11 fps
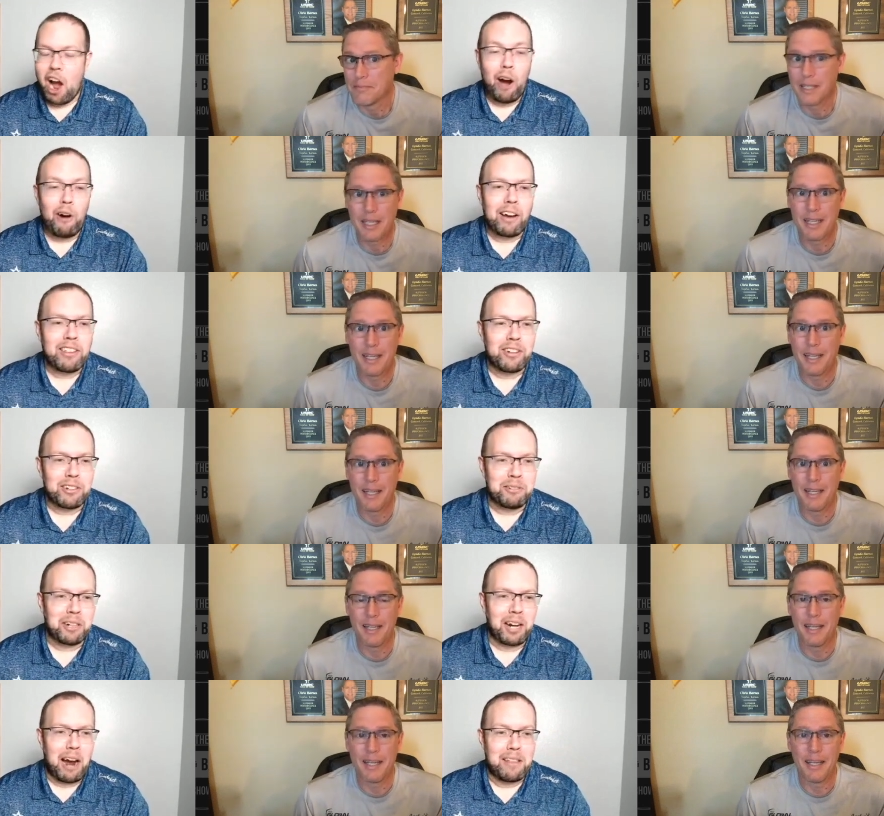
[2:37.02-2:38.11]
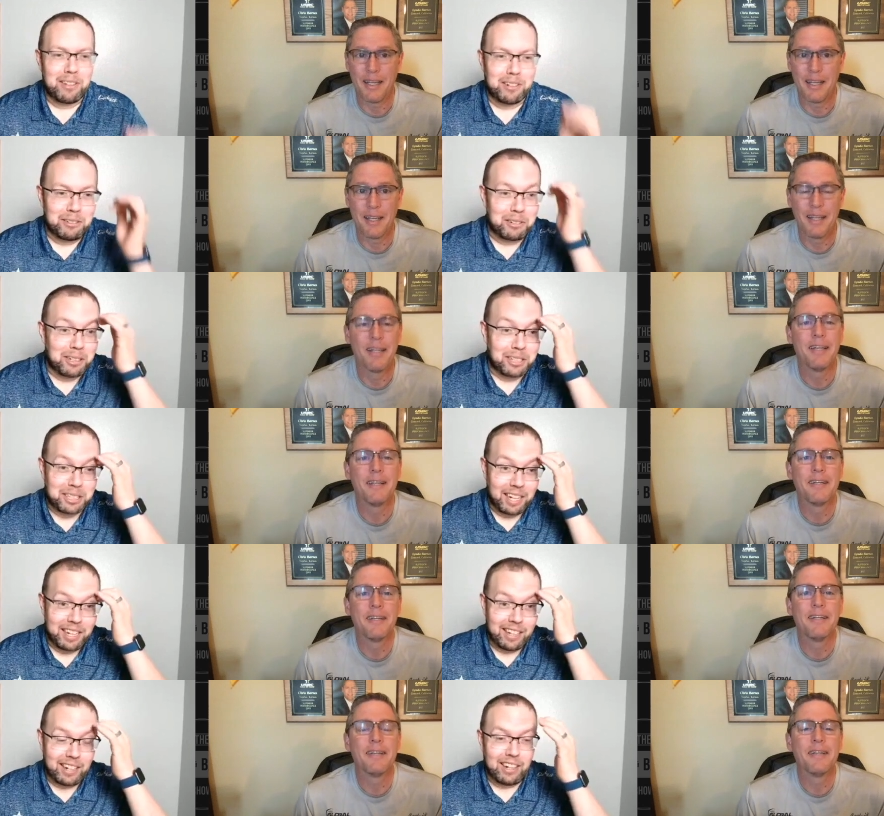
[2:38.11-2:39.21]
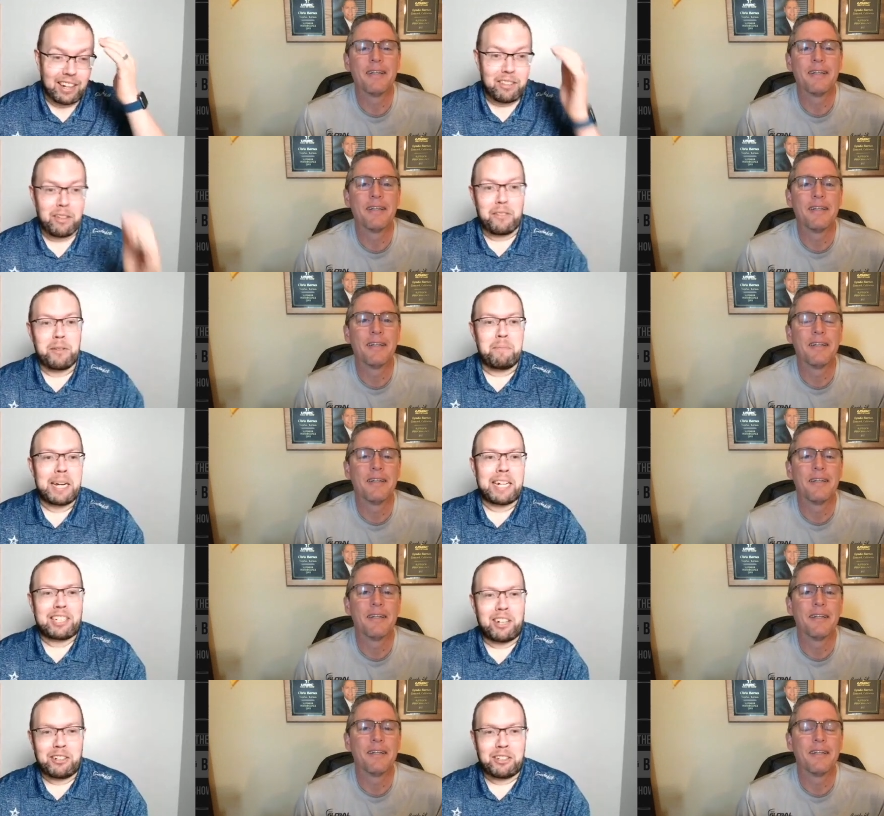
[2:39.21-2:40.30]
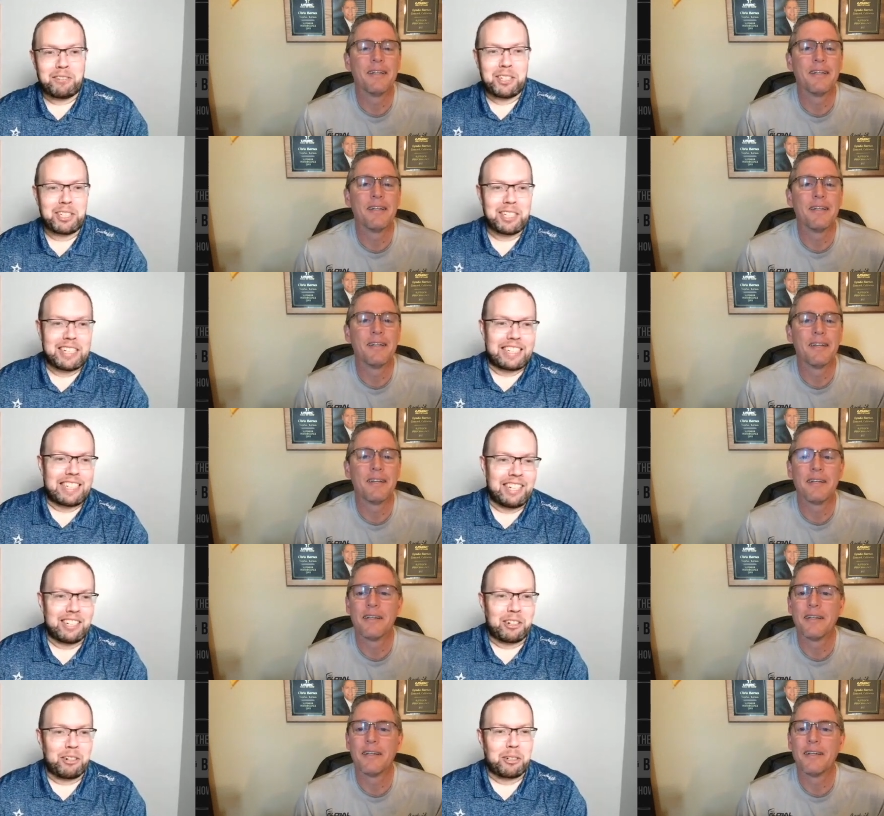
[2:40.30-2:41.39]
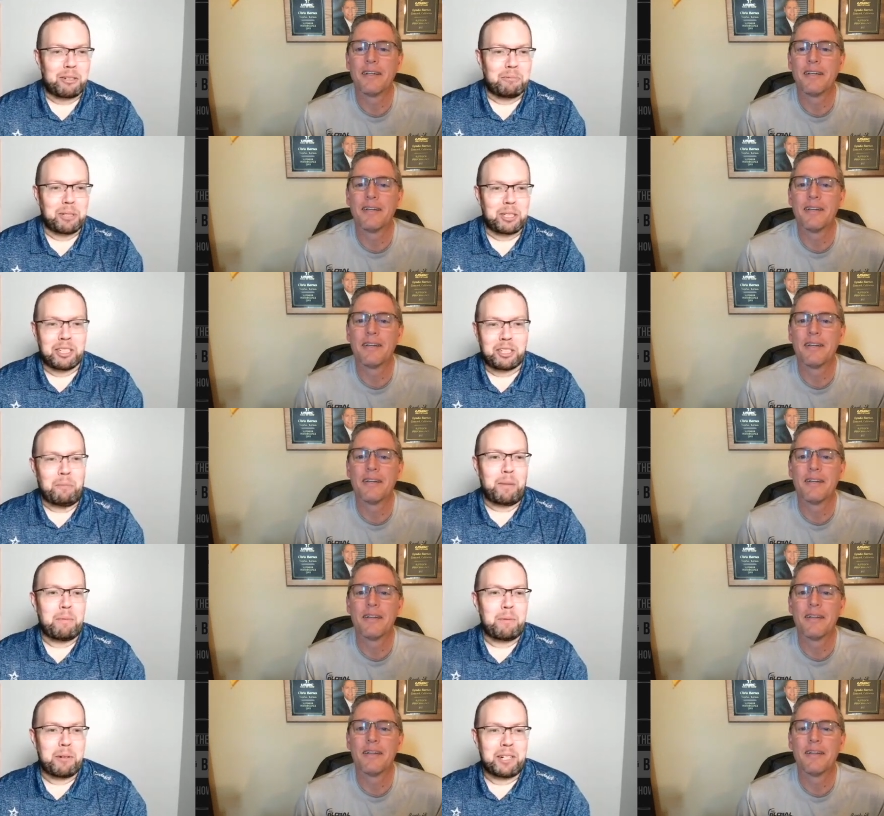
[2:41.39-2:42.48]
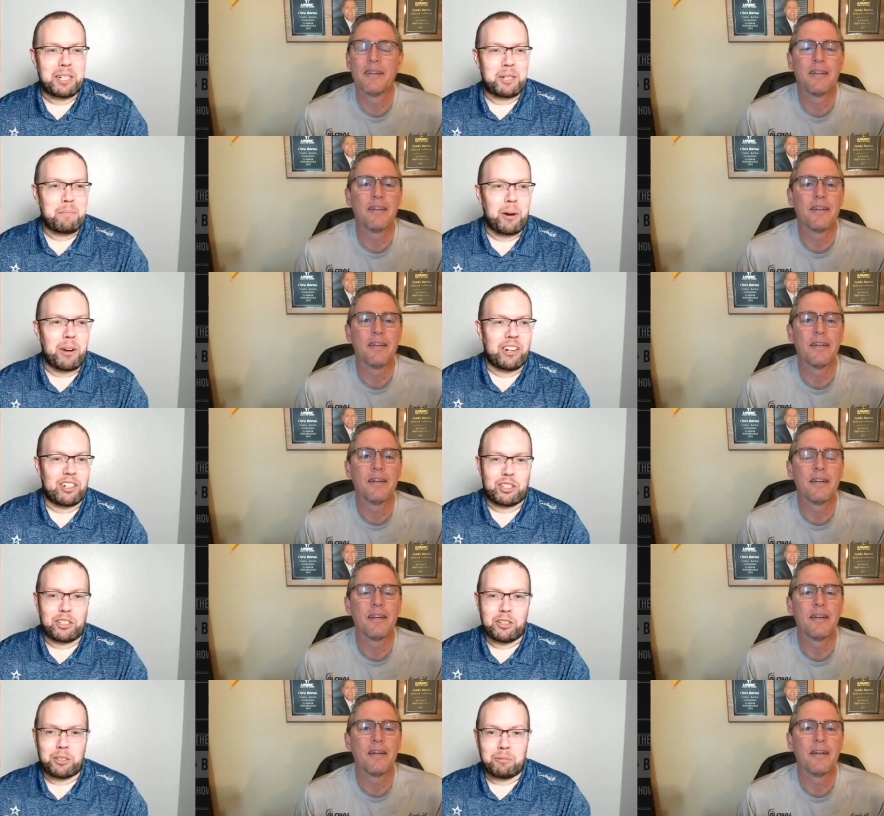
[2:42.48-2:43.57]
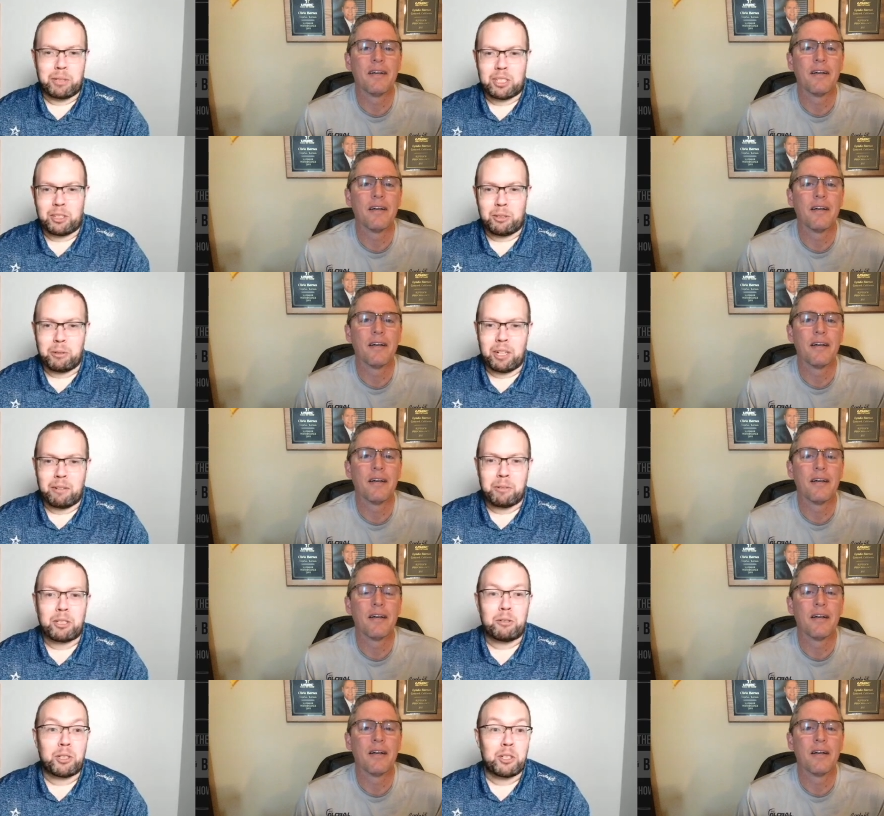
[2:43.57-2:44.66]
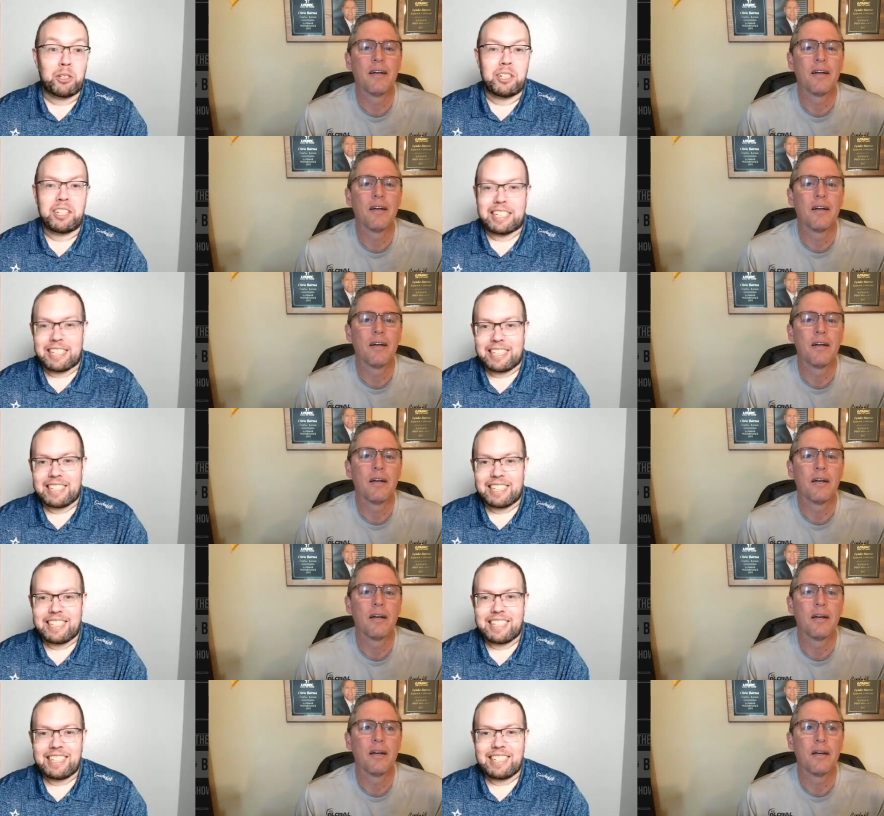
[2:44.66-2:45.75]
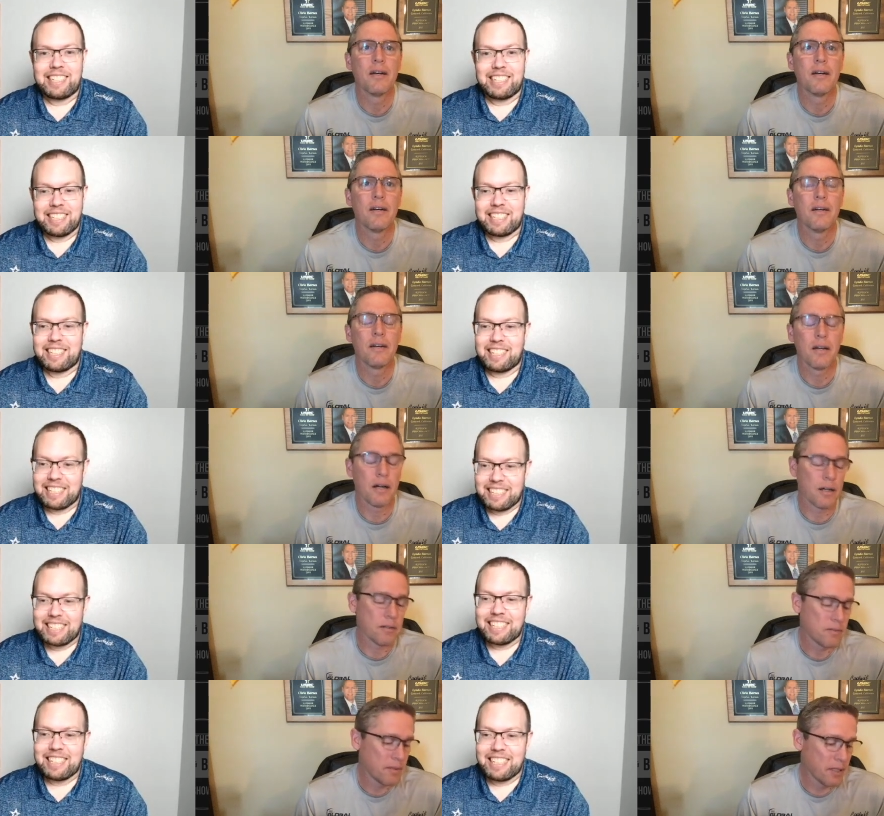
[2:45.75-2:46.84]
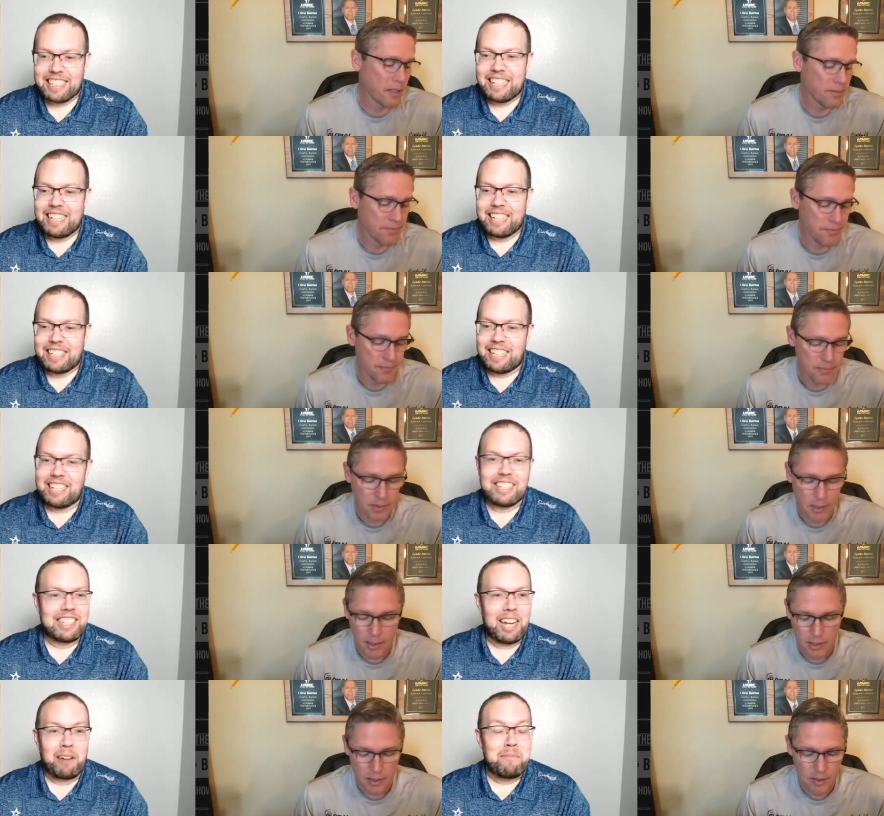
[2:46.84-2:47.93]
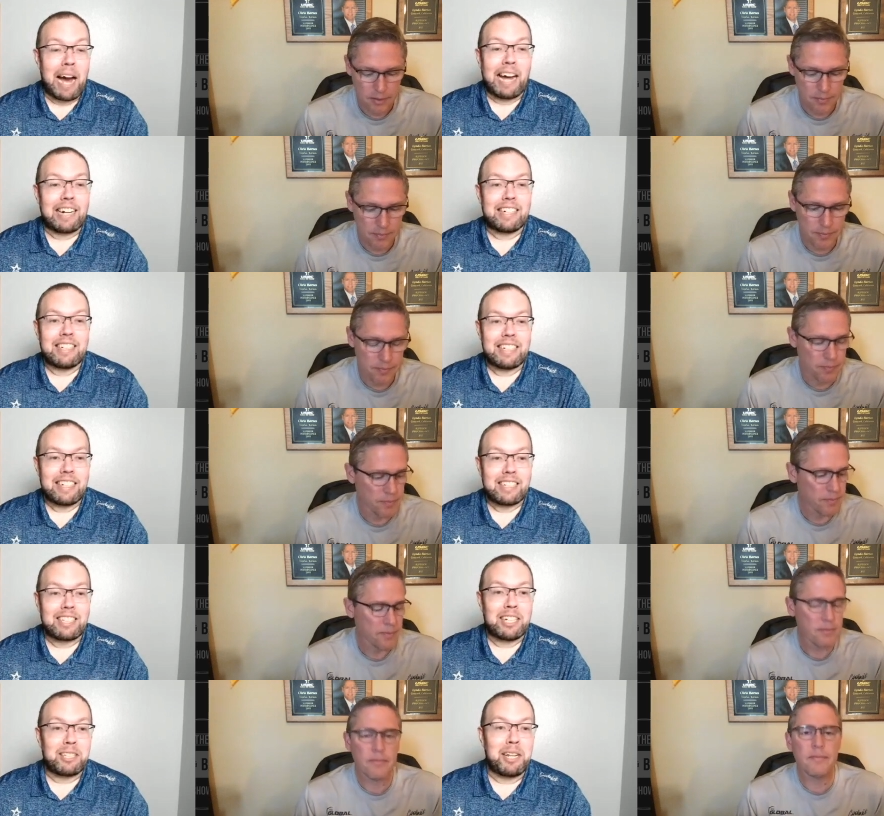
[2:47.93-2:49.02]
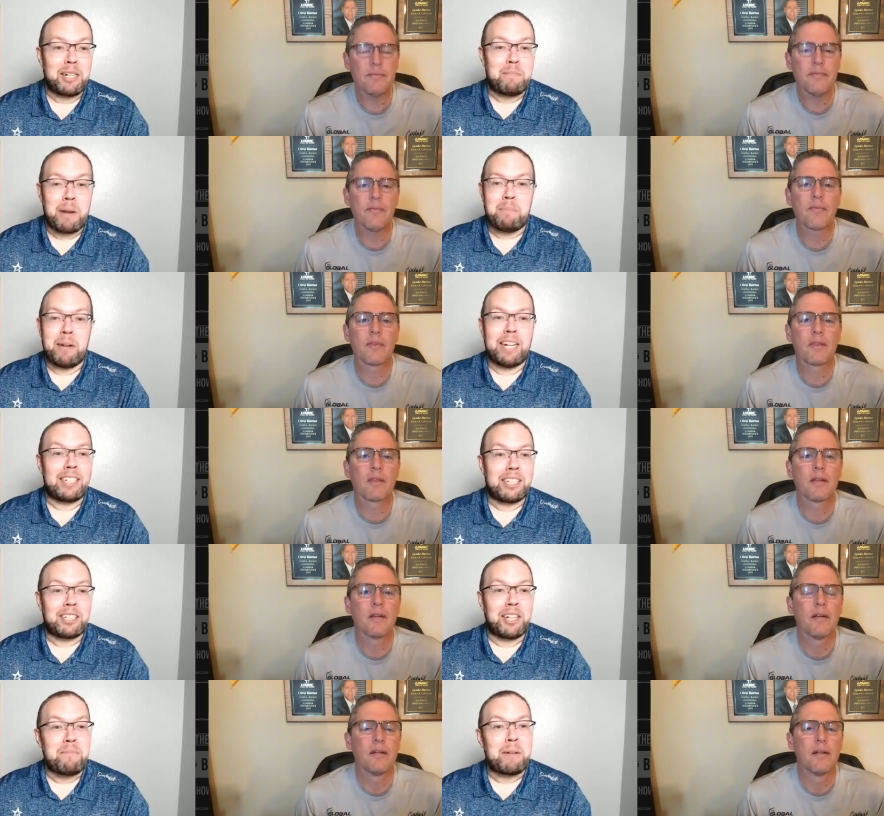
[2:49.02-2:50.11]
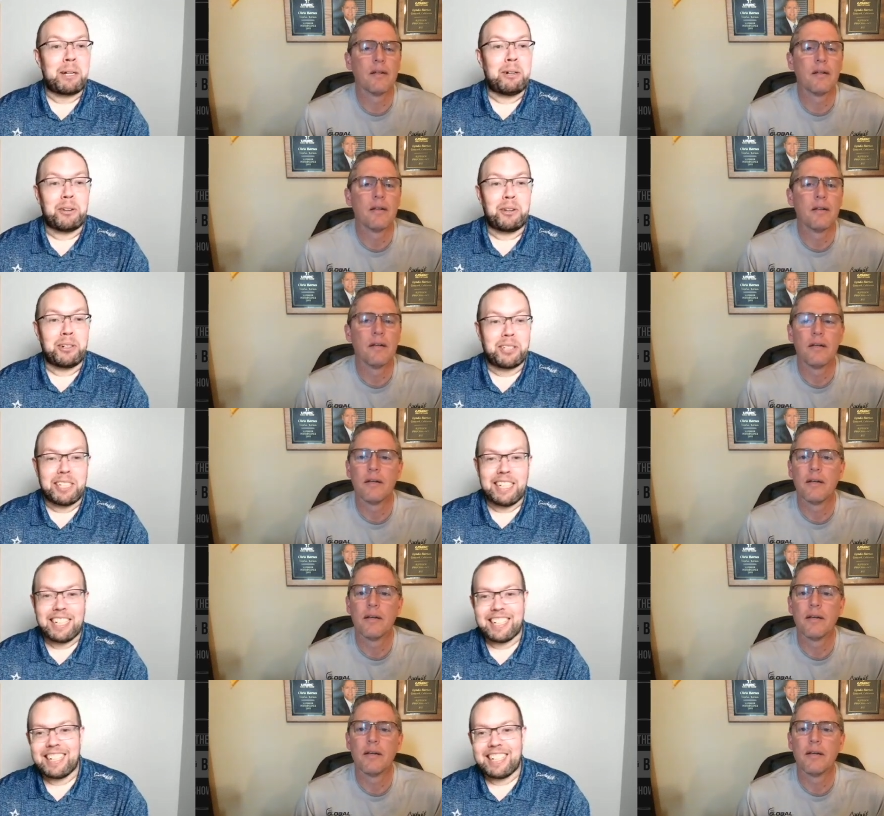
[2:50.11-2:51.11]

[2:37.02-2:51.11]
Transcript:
Speaker 1: Oh, I thought you were. I thought you were going to say that uh, that the biggest controversy that Tina caused was that some people were disappointed her shorts were too uh, were too short. Oh well, Tina said, "Man, it's it's it's been a minute since I've been called a hussy."